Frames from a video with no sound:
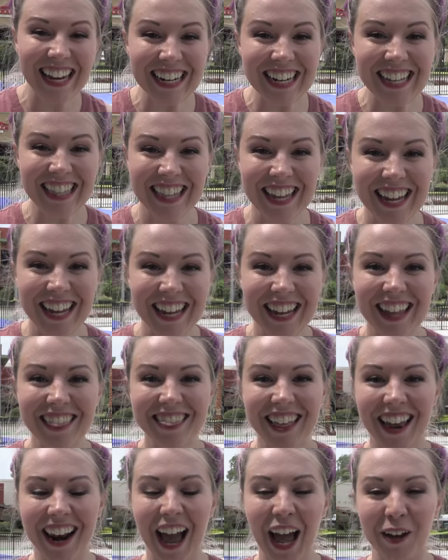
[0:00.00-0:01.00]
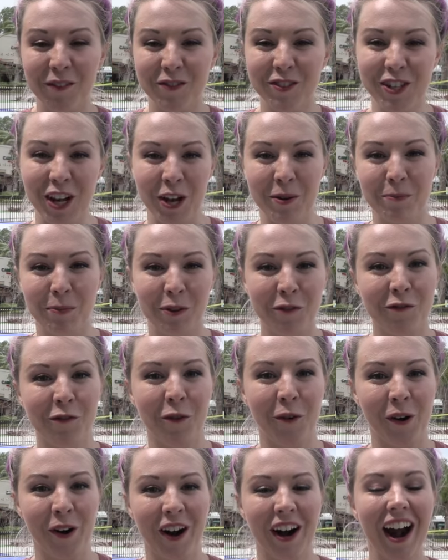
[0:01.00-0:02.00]
anything that I've done
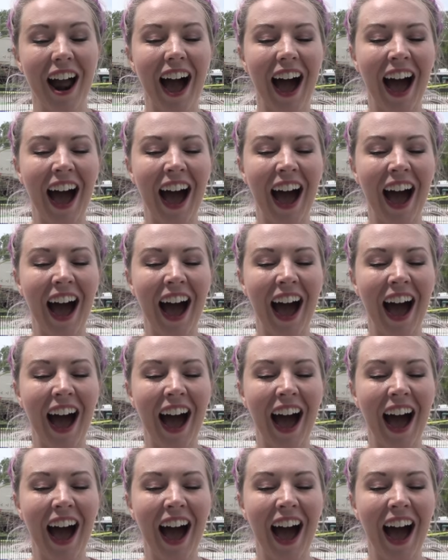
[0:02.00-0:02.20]
before.